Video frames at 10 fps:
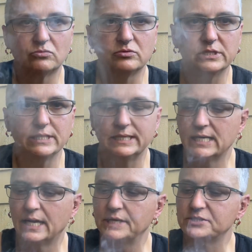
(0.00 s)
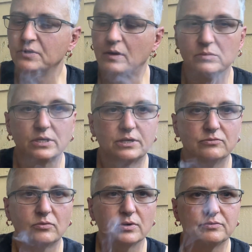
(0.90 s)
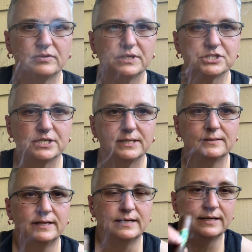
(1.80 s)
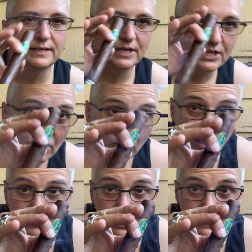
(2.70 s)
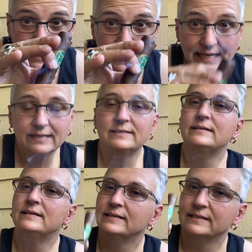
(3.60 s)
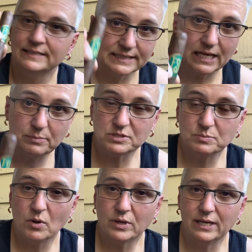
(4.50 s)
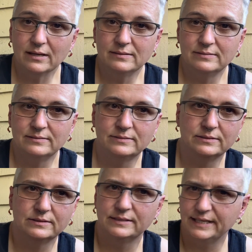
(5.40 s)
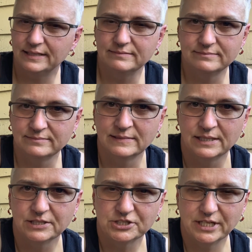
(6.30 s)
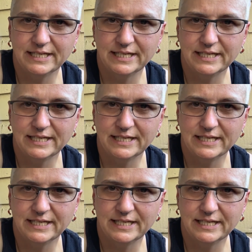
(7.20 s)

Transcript: really nice, so I'm looking forward to finishing it. Y'all have a good day. Keep it smoky and shiny